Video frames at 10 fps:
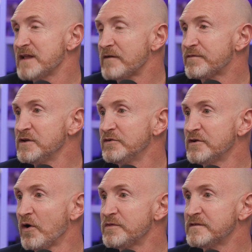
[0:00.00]
not for you to
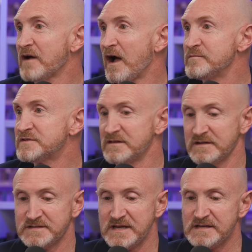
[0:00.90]
know the times and
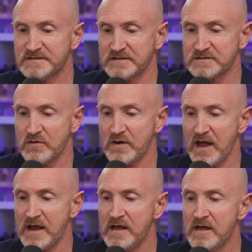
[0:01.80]
the seasons, exactly.
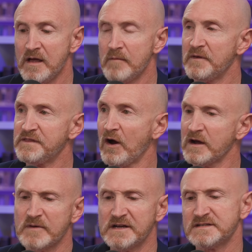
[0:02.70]
Okay? But the
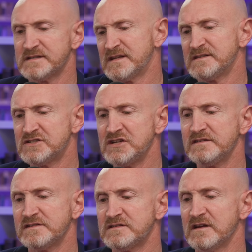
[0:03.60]
argument is since
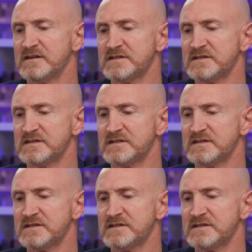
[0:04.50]
Jesus didn't